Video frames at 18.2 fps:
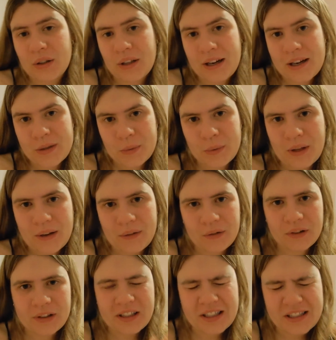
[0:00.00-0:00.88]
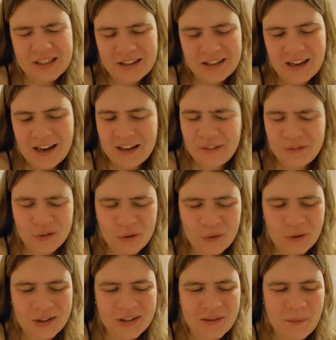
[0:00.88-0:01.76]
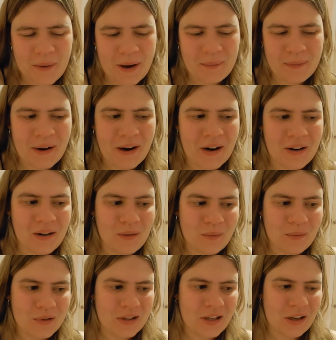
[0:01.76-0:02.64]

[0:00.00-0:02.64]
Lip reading: you guys will have already seen that if you watch my Paranormal